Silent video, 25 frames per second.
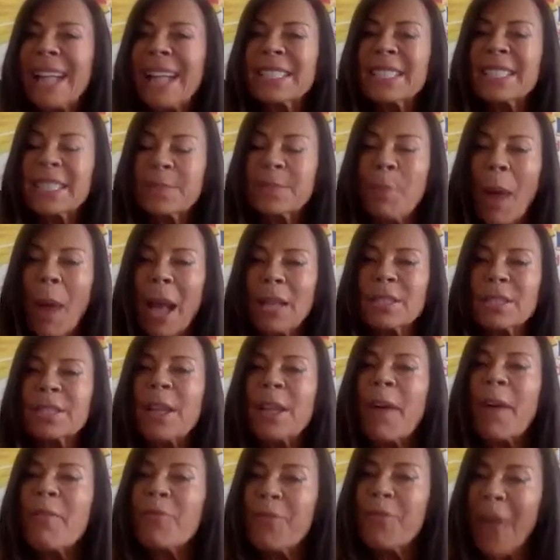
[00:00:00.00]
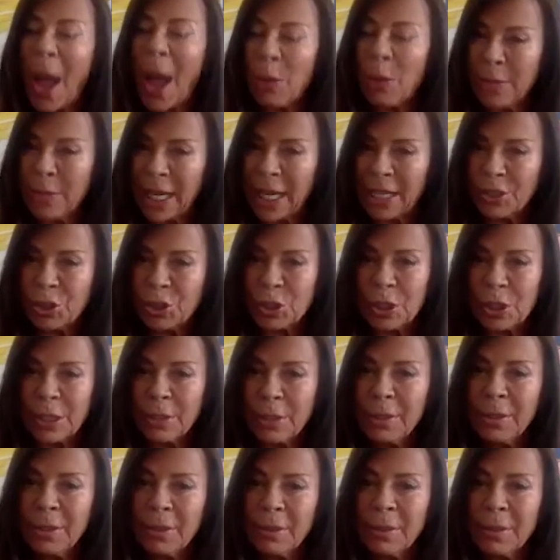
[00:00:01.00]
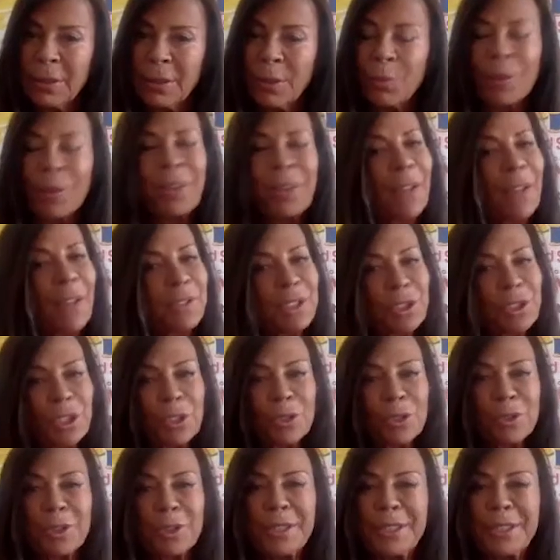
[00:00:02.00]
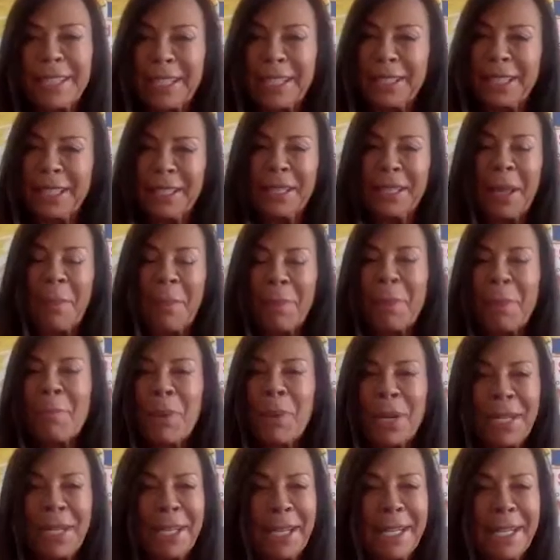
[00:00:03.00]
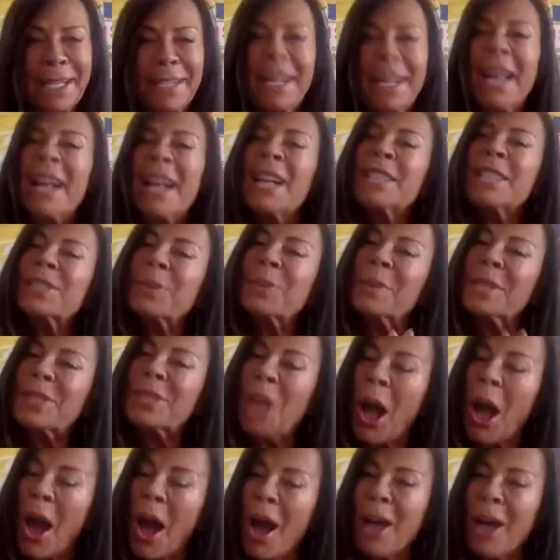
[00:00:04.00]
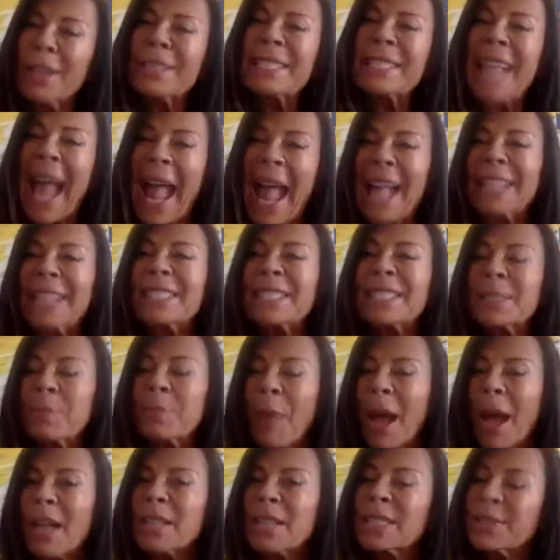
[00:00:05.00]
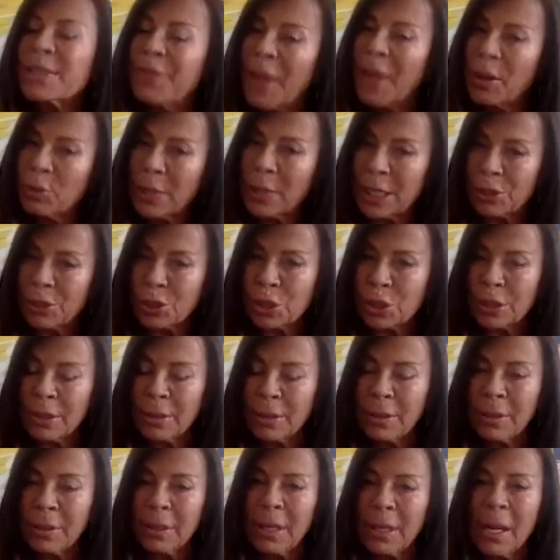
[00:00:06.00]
Smiles Foundation without the children's. They didn't let me put it in. So it's Hugs and Smiles Foundation.